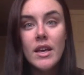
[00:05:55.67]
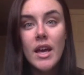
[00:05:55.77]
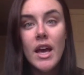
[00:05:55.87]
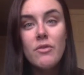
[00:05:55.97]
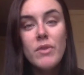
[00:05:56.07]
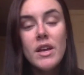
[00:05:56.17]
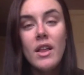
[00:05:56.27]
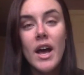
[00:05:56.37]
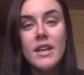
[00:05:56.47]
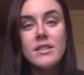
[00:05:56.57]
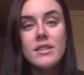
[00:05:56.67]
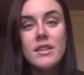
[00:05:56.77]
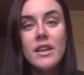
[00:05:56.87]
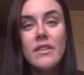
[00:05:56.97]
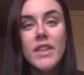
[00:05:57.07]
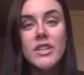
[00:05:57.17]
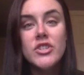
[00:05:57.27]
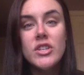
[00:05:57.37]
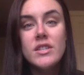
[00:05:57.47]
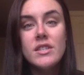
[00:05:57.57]
and realized that
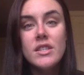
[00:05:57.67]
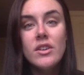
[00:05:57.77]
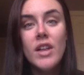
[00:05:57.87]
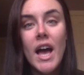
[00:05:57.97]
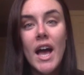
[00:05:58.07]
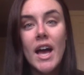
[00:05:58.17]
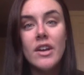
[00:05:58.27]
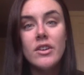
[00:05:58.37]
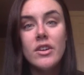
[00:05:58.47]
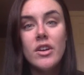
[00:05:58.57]
she still had